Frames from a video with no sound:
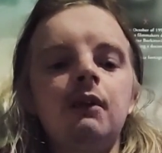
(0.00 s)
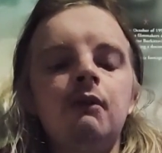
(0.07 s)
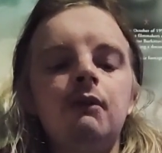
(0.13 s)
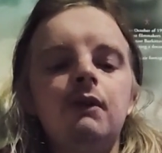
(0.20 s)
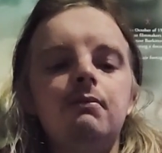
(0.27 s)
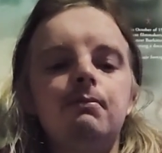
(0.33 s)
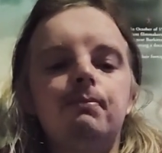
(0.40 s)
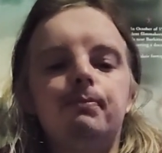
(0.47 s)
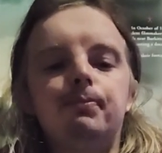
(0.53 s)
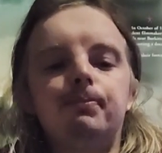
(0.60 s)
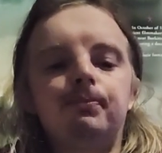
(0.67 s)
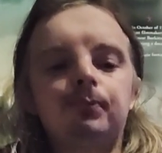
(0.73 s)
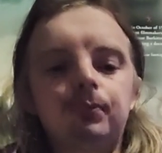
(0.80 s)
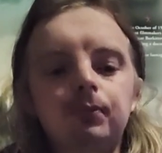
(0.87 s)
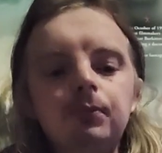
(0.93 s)
with
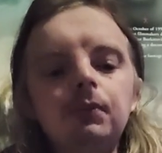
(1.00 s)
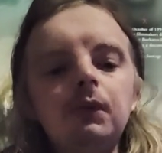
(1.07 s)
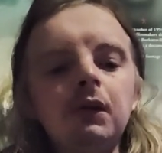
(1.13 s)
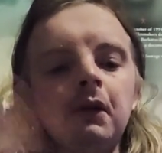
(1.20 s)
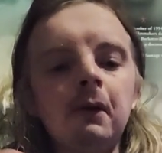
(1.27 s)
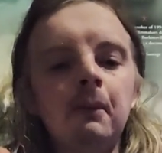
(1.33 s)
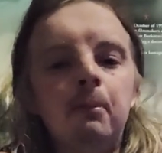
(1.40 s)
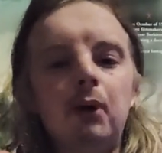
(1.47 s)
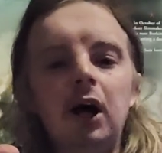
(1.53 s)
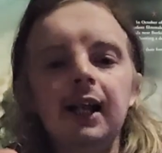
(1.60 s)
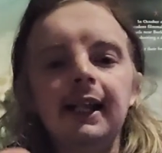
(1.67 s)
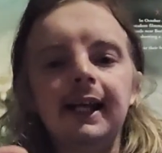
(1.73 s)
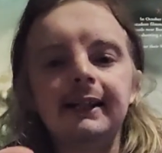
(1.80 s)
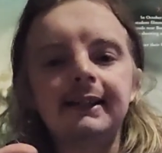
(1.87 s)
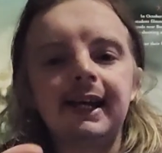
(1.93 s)

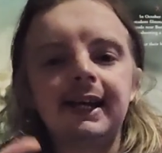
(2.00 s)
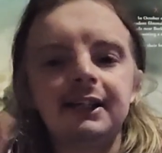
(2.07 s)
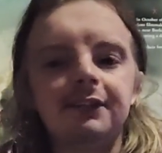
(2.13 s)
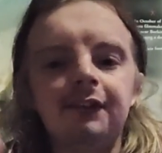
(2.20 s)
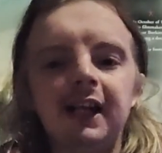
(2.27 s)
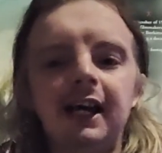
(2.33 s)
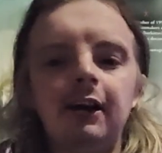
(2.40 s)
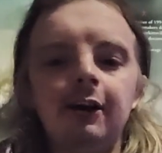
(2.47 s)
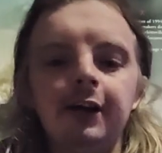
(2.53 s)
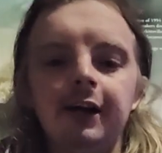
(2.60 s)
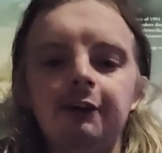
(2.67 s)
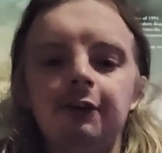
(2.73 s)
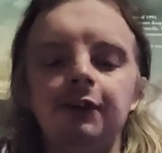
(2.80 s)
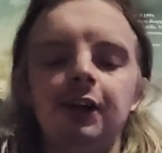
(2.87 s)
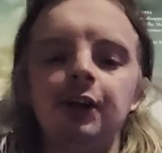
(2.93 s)
Biolante's flower and
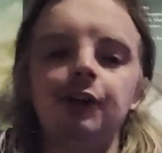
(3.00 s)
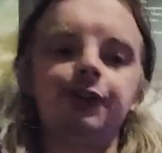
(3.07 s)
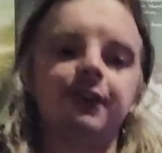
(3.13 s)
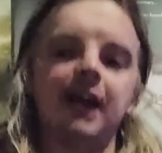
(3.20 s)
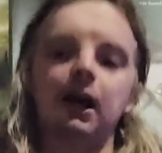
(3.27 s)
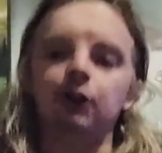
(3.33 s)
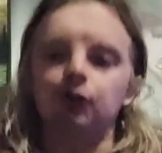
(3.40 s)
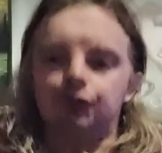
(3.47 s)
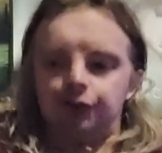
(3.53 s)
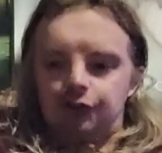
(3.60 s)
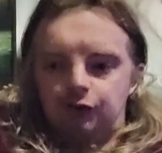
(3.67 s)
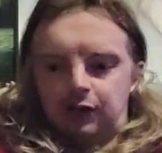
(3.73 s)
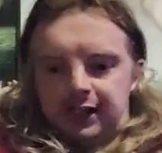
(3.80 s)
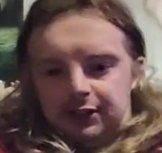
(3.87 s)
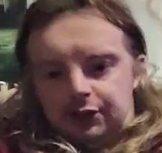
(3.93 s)
everything else. That looks
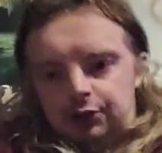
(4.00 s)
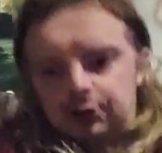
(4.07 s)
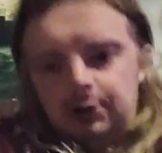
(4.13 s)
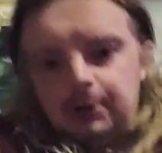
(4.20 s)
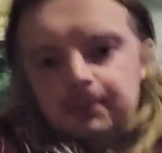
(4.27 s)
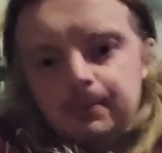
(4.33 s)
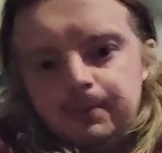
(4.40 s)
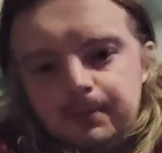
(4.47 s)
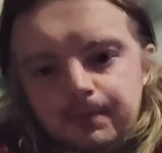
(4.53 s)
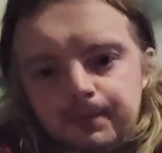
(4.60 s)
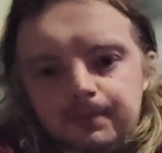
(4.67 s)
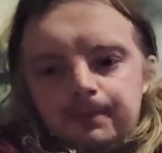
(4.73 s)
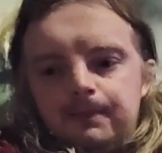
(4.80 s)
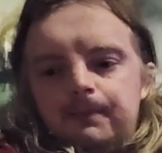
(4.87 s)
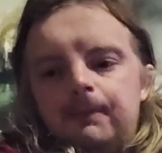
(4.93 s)
great too.
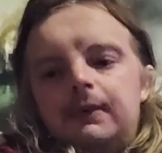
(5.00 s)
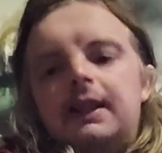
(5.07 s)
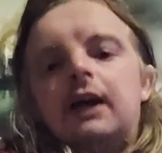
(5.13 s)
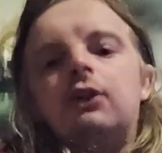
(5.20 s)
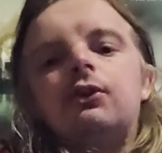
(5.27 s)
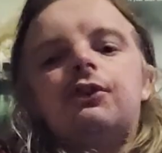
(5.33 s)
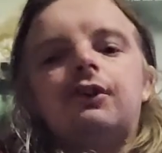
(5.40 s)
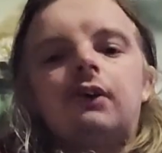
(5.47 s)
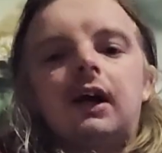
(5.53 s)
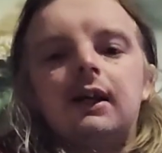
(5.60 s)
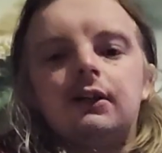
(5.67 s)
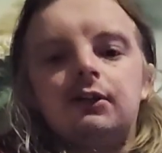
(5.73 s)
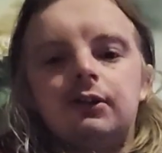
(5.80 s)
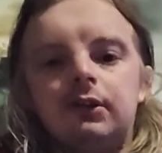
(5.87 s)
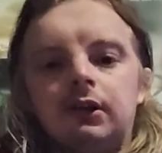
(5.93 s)
That looks
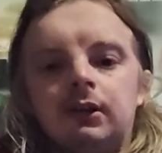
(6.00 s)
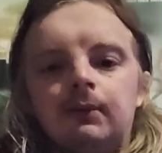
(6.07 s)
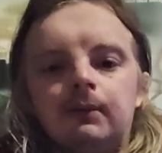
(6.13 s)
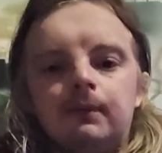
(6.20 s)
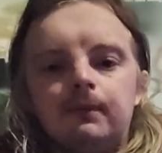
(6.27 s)
great too.